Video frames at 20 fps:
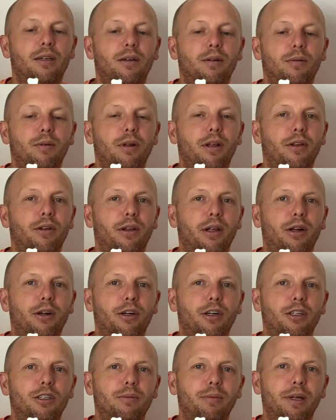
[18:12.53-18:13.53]
What other letter
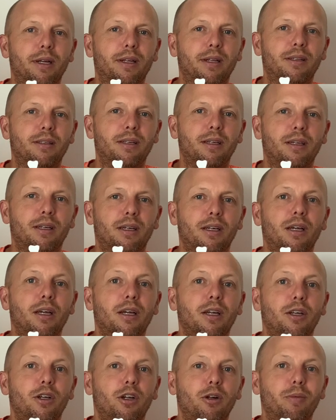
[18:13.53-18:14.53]
could you make? Let's see.
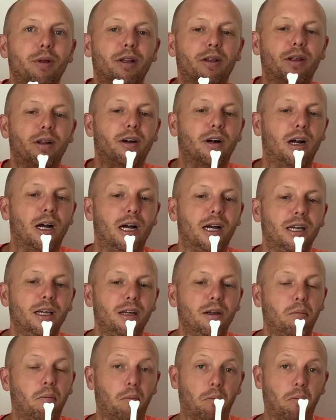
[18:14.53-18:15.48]
You could make the letter I.